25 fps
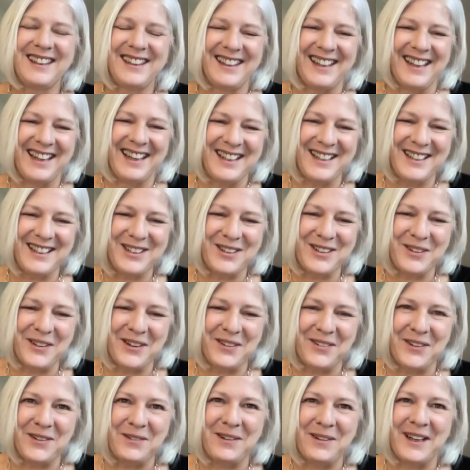Thank you,
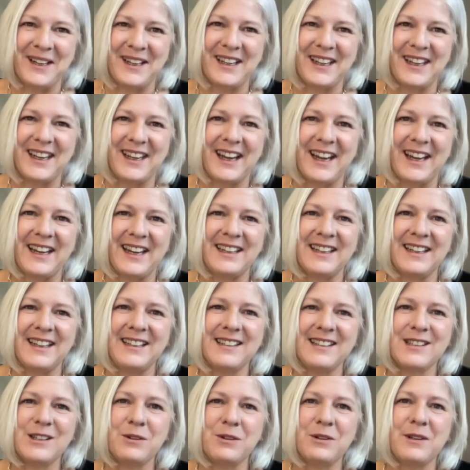everyone, again.
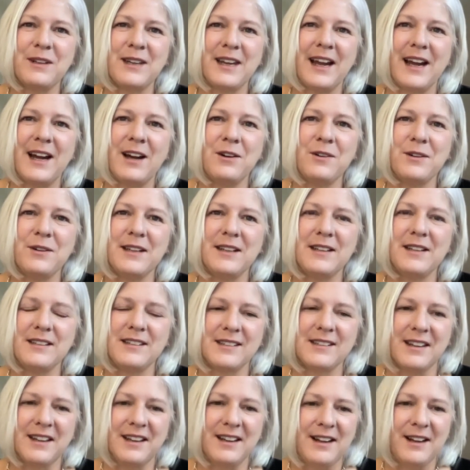And so now
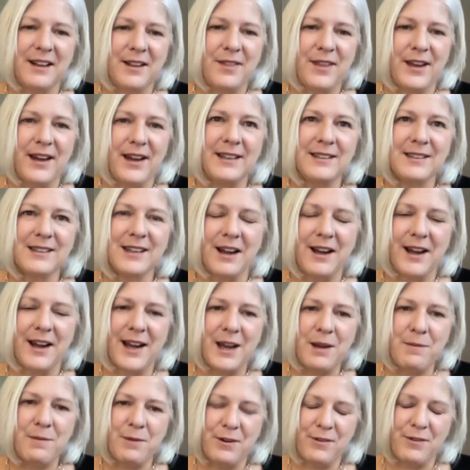is that
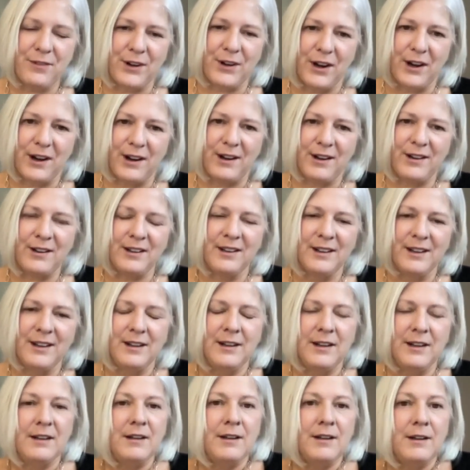time of our
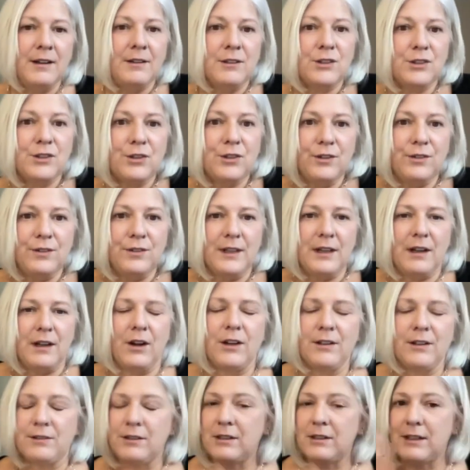service,
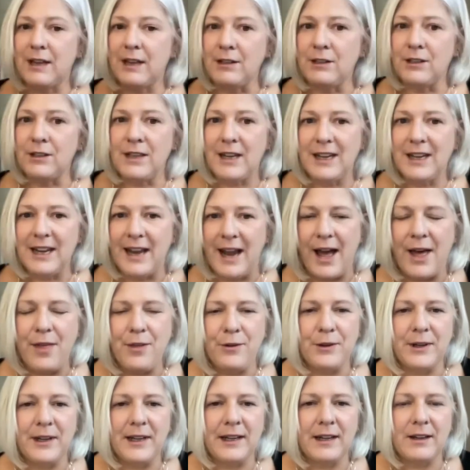our Sunday
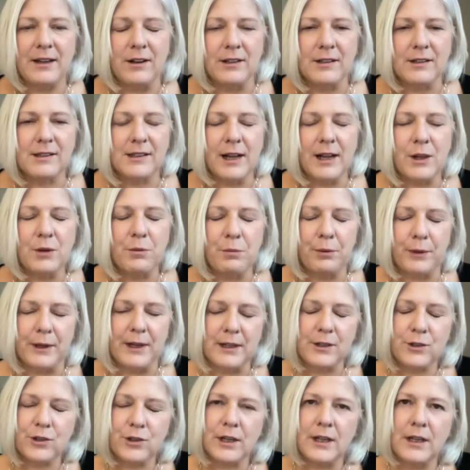gathering, our
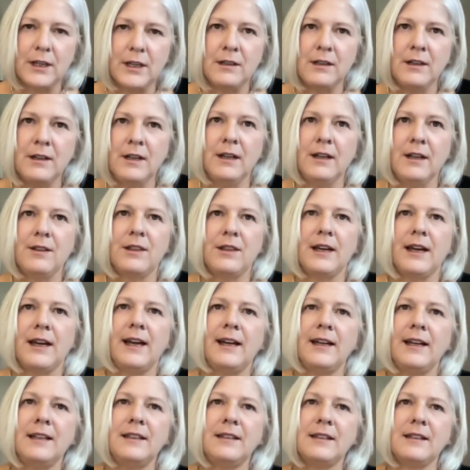celebration,
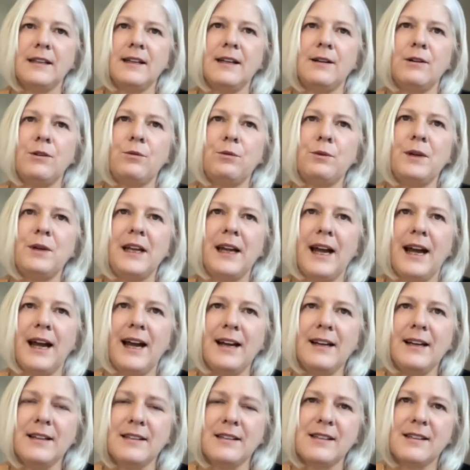that we
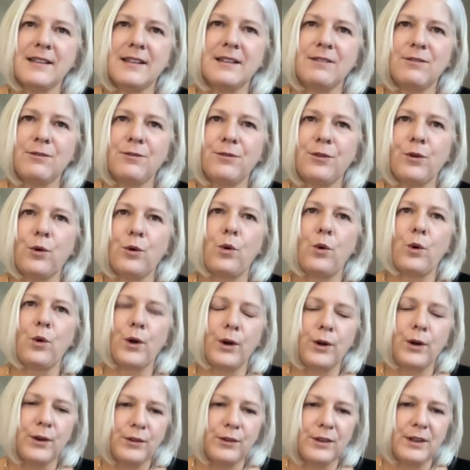ask
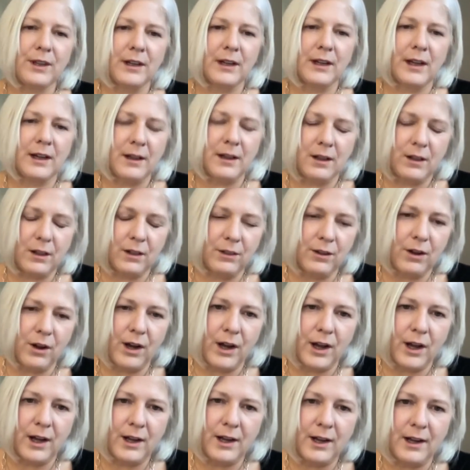for the
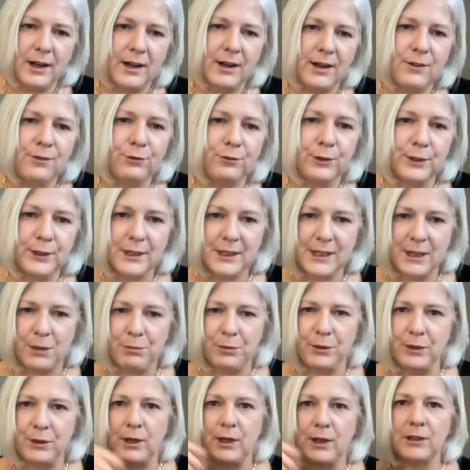law of
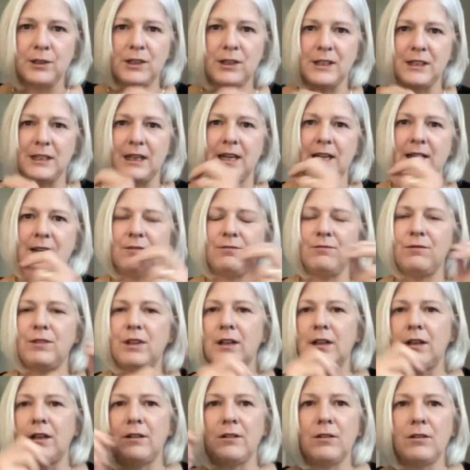reciprocity, the
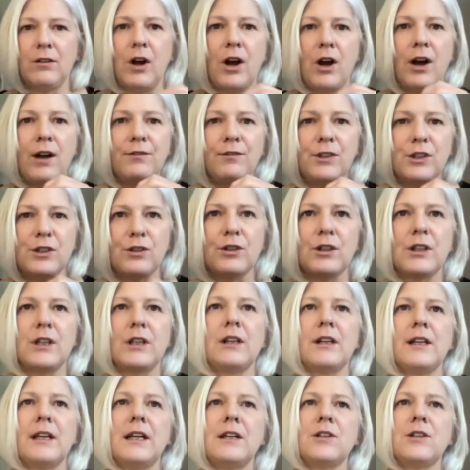law of
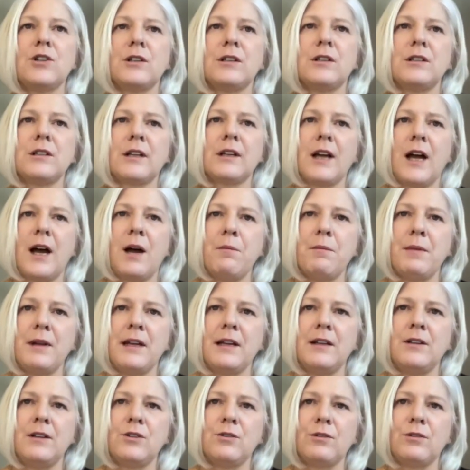circulation, to come
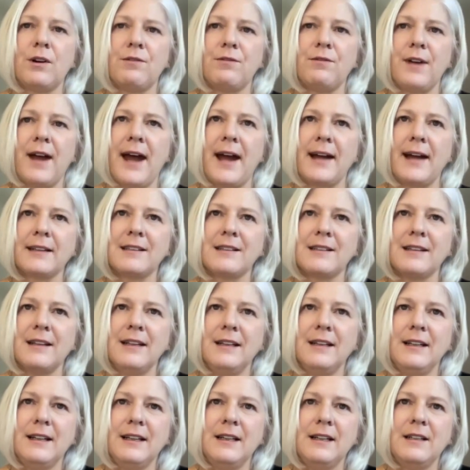into effect
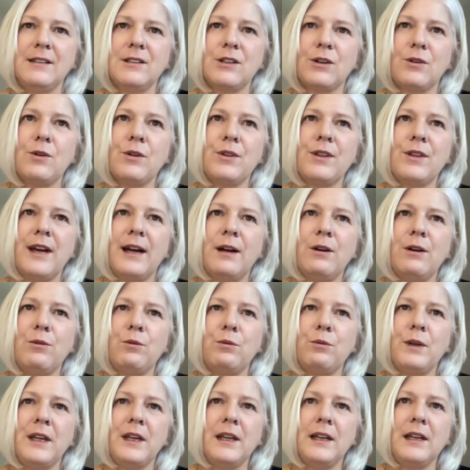so that
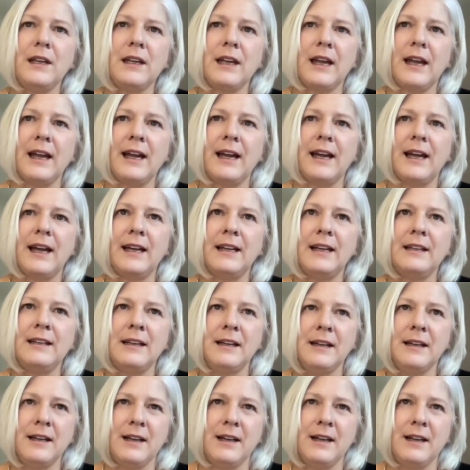we can,